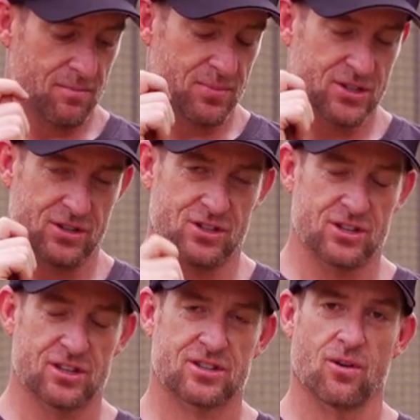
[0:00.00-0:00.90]
but you
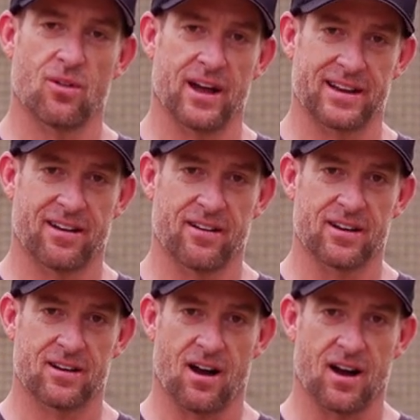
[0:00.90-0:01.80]
just don't like
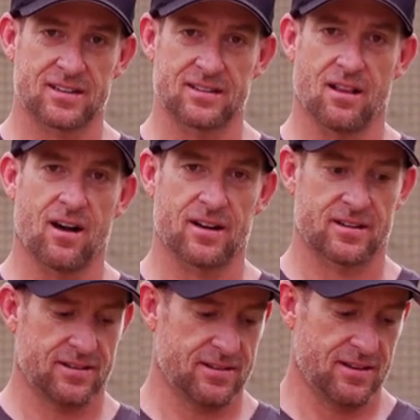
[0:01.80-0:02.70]
carrying cocked and locked,
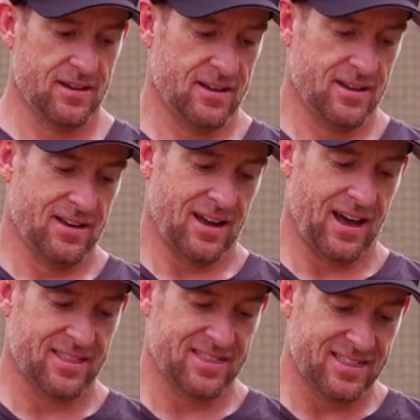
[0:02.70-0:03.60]

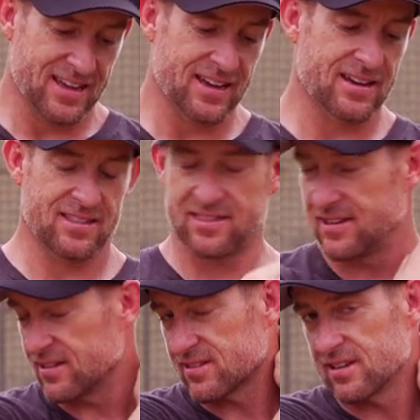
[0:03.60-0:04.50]
I think
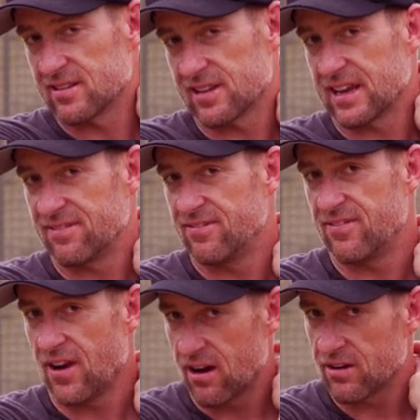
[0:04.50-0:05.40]
this is a
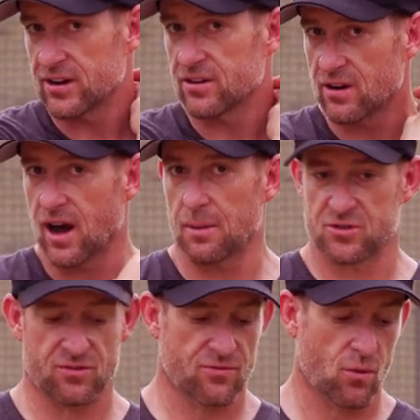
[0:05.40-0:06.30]
very good
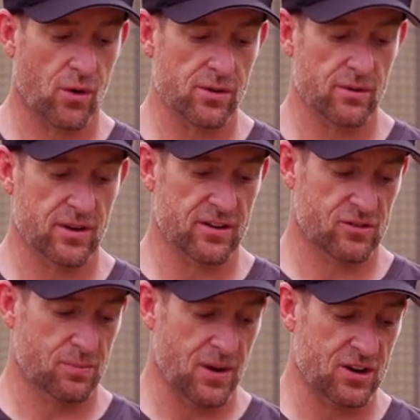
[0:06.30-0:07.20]
option for you, and
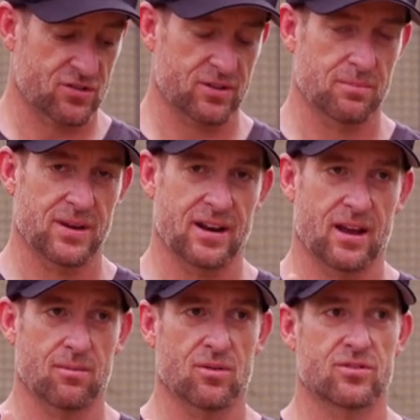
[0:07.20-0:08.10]
especially being
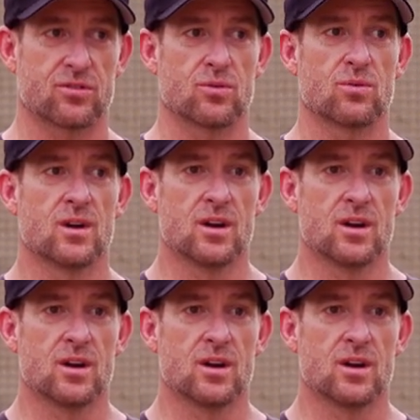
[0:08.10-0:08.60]
able to